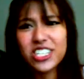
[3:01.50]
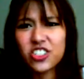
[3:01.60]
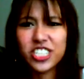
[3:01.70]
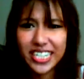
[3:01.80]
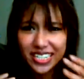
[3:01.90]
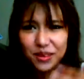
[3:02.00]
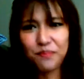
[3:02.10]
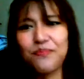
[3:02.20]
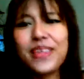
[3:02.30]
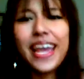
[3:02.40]
interest in
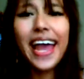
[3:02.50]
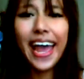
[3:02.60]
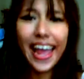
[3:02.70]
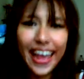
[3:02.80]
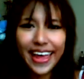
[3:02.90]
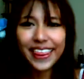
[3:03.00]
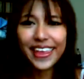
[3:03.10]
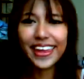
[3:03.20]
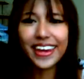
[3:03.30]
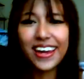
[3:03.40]
him. And
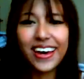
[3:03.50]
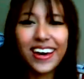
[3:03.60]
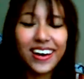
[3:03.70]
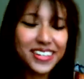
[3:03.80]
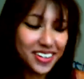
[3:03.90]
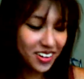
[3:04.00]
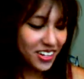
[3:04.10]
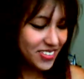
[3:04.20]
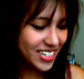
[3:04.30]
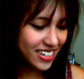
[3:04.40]
then,
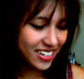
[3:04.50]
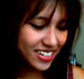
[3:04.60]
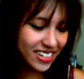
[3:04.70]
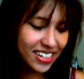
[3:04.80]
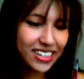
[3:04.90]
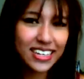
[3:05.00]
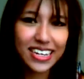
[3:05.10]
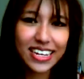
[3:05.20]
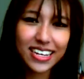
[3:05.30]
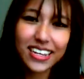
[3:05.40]
all of a sudden,
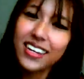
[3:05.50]
like,